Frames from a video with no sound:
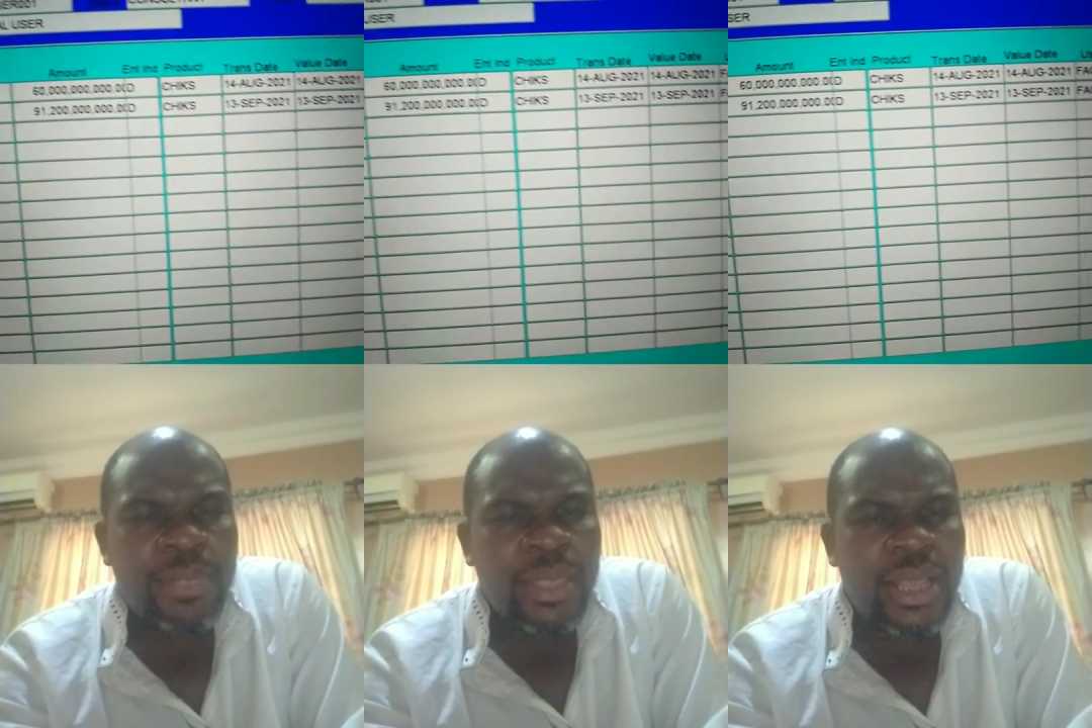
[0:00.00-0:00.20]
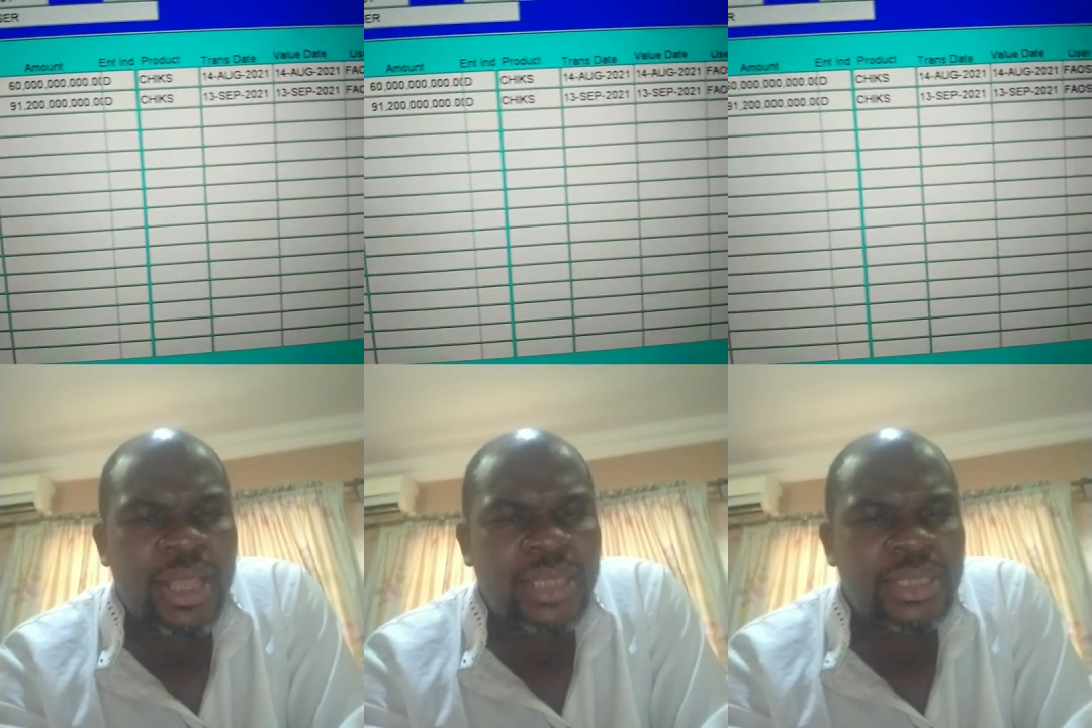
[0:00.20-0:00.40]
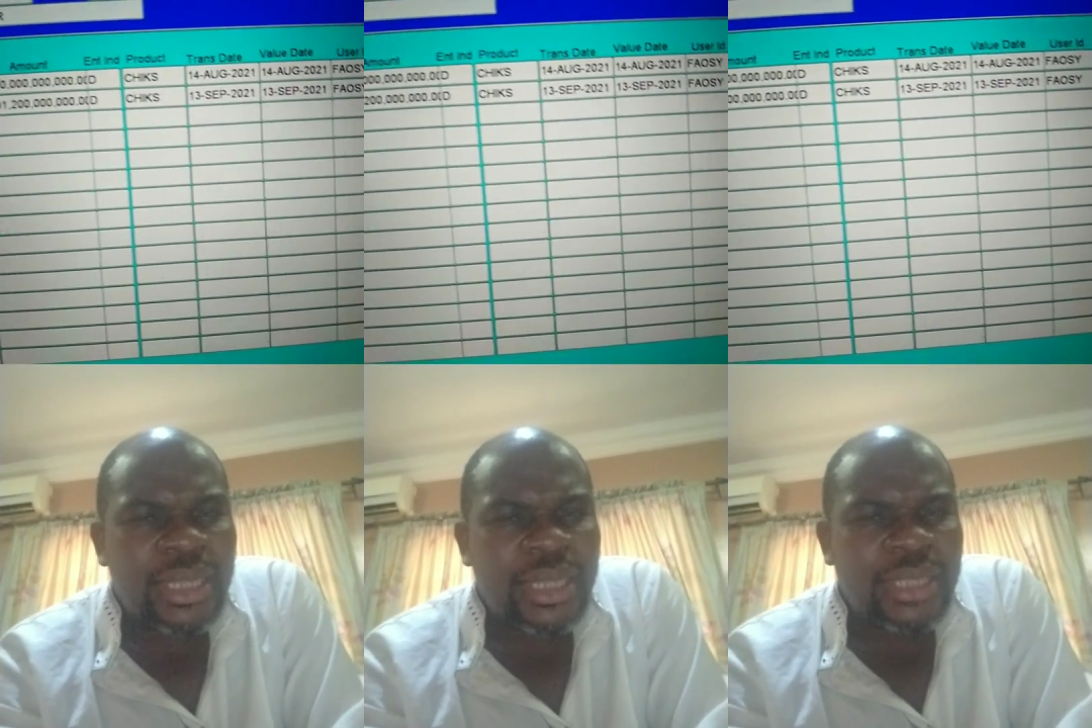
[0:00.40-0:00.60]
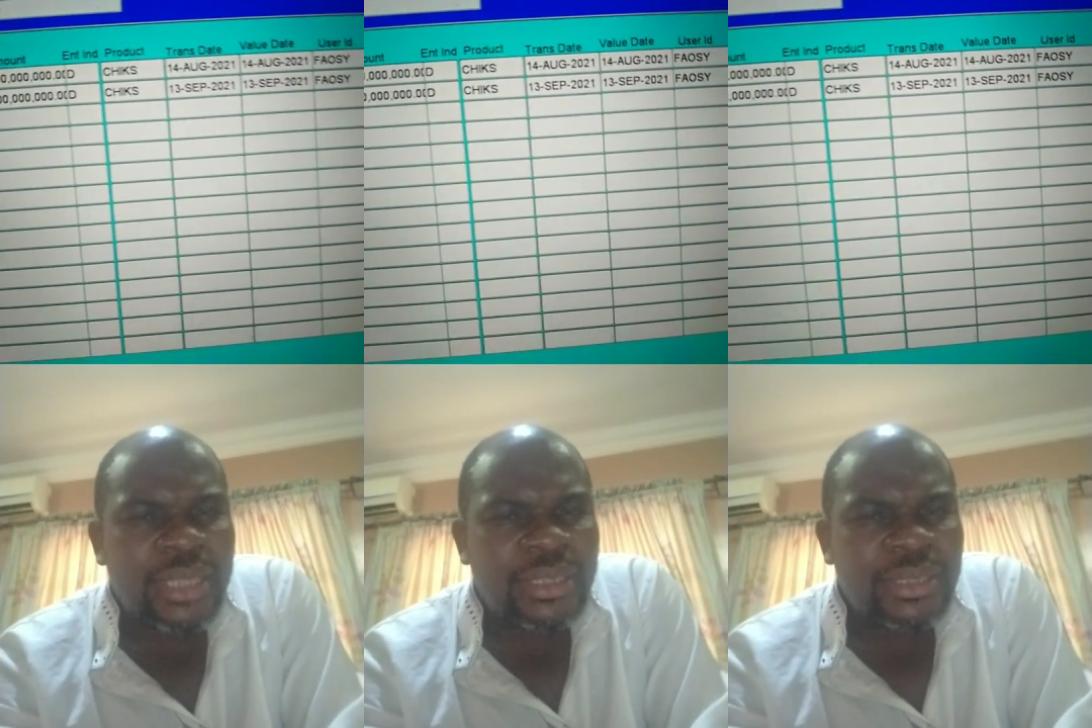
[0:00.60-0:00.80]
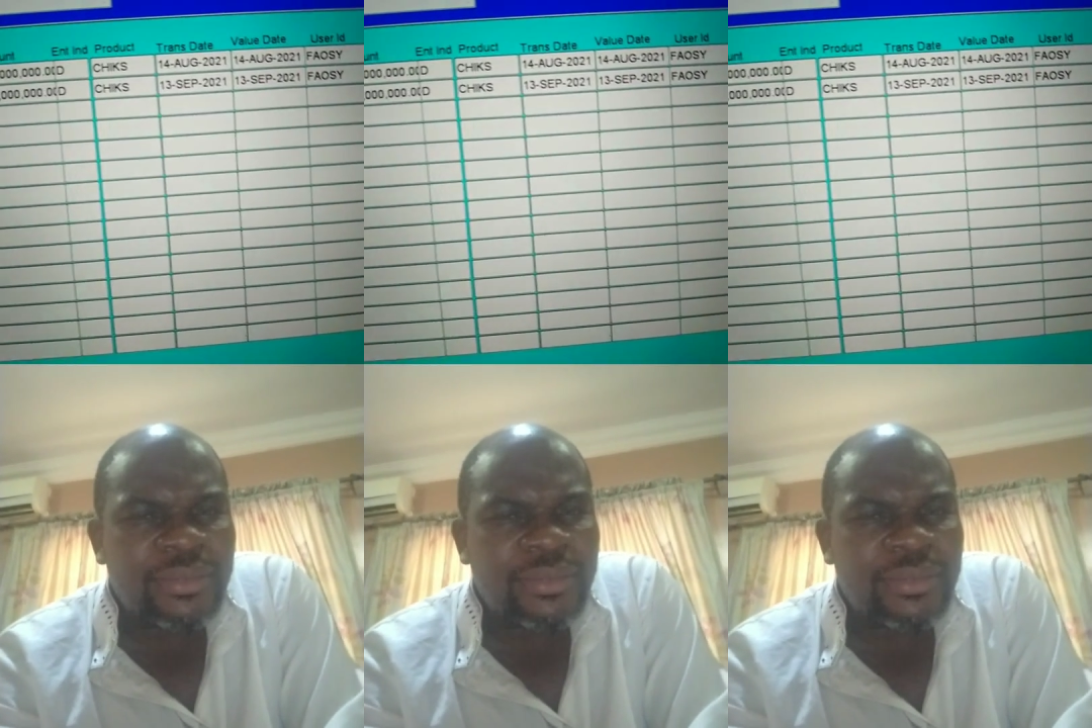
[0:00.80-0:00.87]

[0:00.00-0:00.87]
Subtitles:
as at